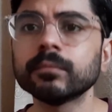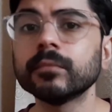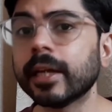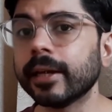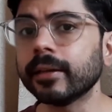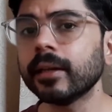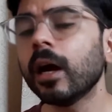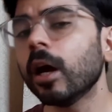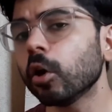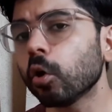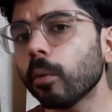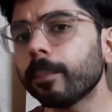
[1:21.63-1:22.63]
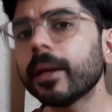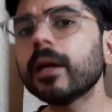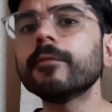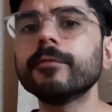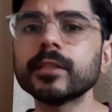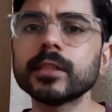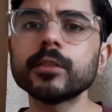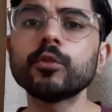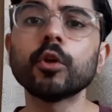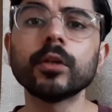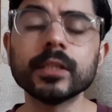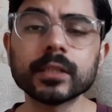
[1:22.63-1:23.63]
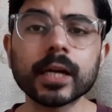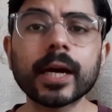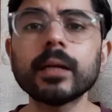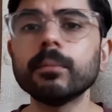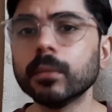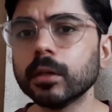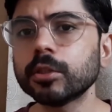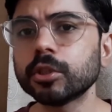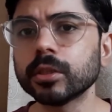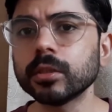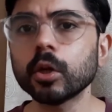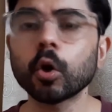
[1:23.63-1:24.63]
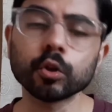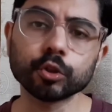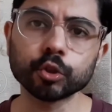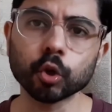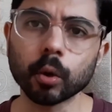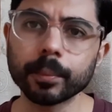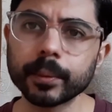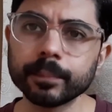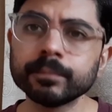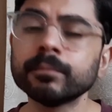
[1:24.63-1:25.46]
Then, go pay a visit to your desired merchant or shop.